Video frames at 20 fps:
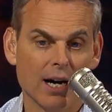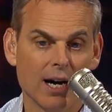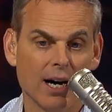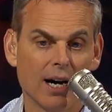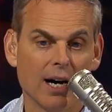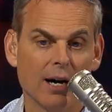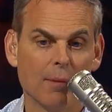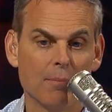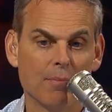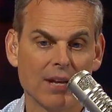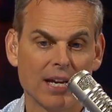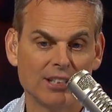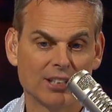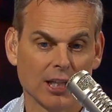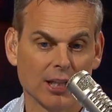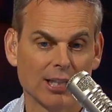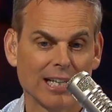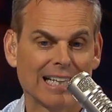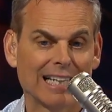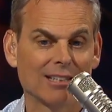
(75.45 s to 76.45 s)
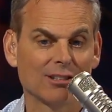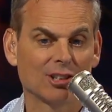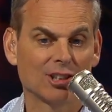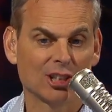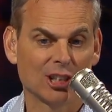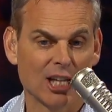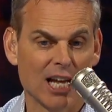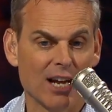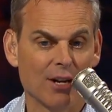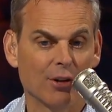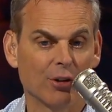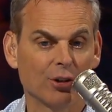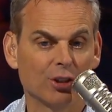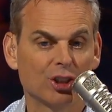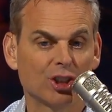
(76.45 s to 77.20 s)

Um, he's a little slender.